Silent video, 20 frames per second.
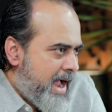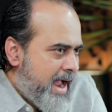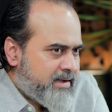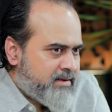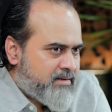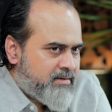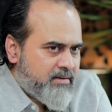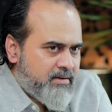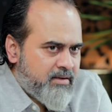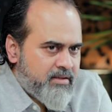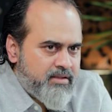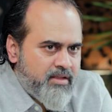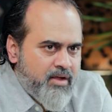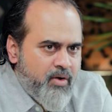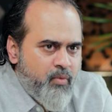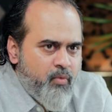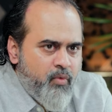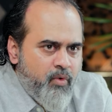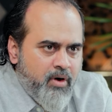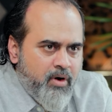at
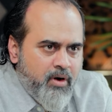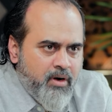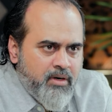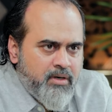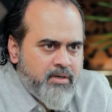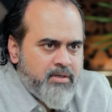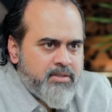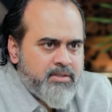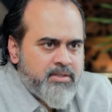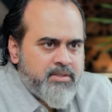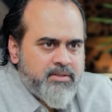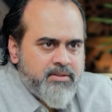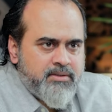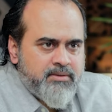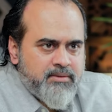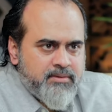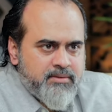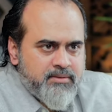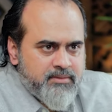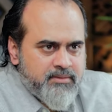the
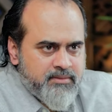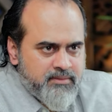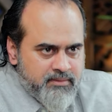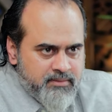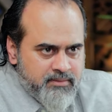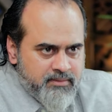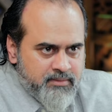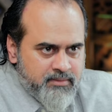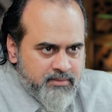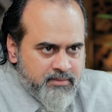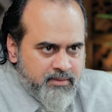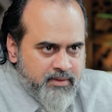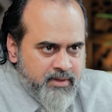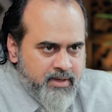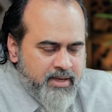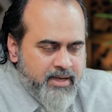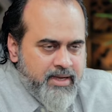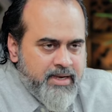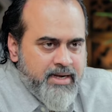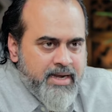world
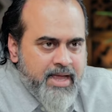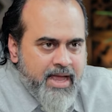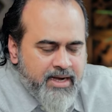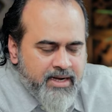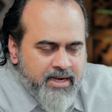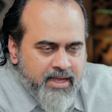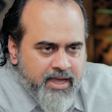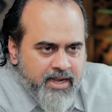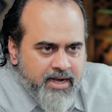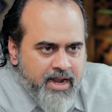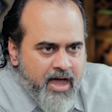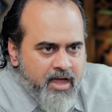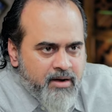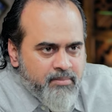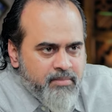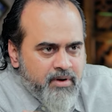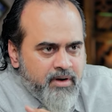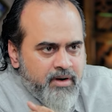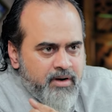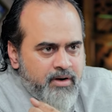in an
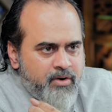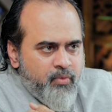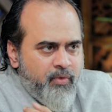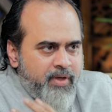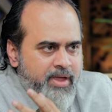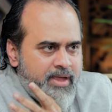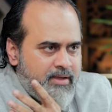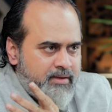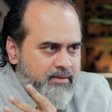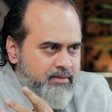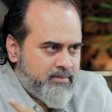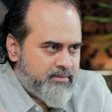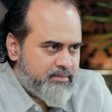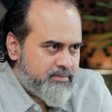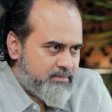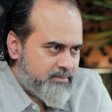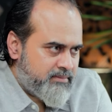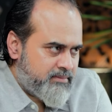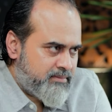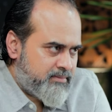enamored way.